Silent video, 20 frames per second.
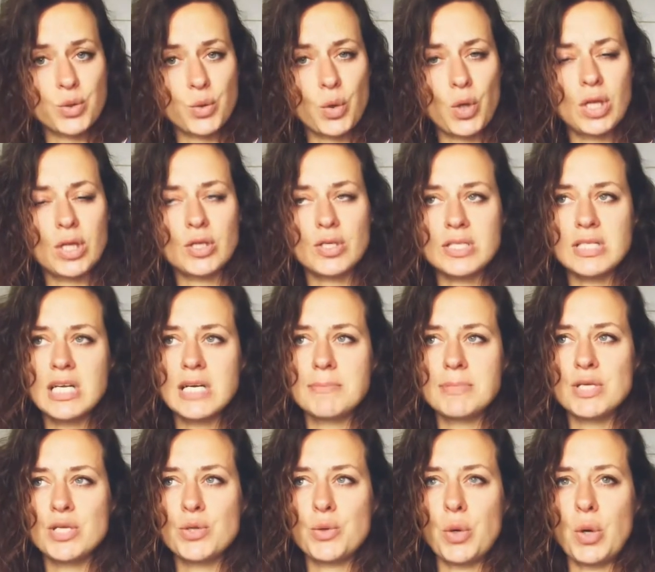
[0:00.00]
because grapeseed
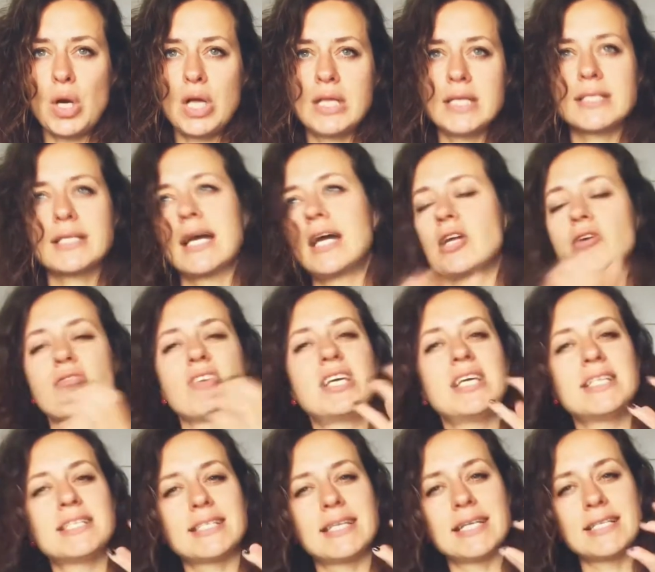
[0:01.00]
oil is kind of heat
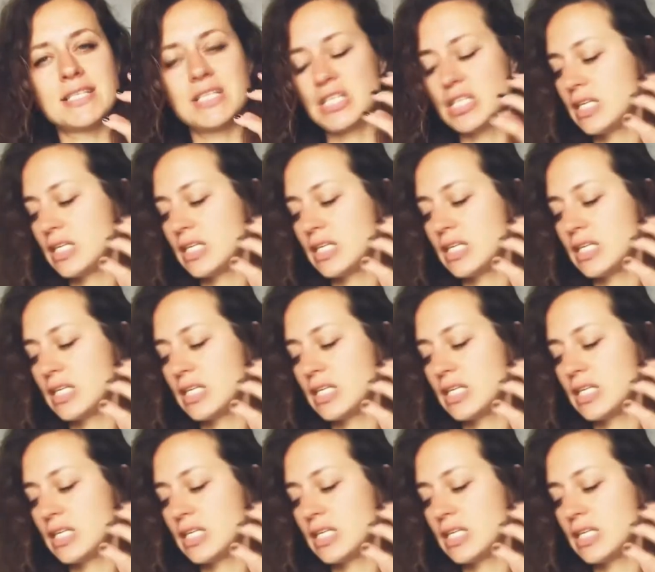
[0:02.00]
sensitive,